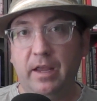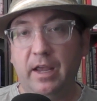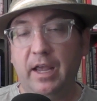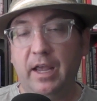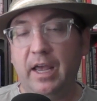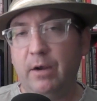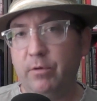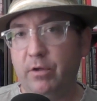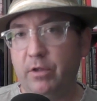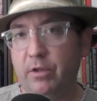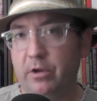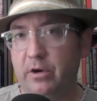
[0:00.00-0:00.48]

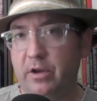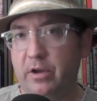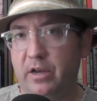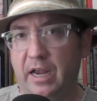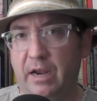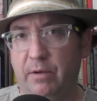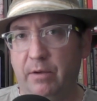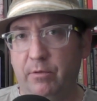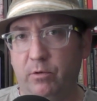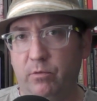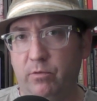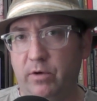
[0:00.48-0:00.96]
and whether or not
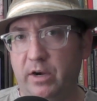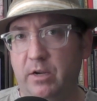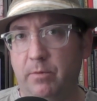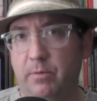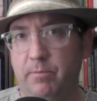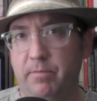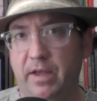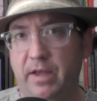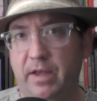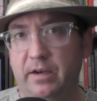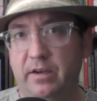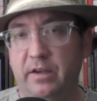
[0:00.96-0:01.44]
I would
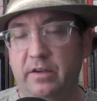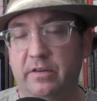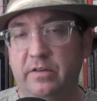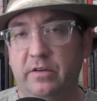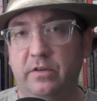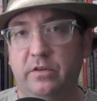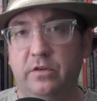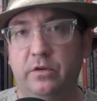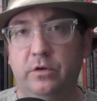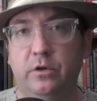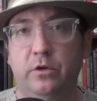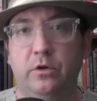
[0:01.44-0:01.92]
recommend it
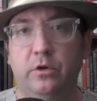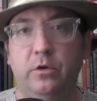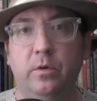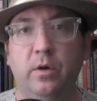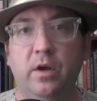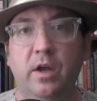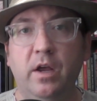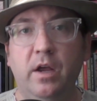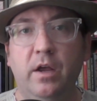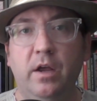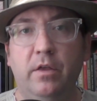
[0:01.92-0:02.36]
to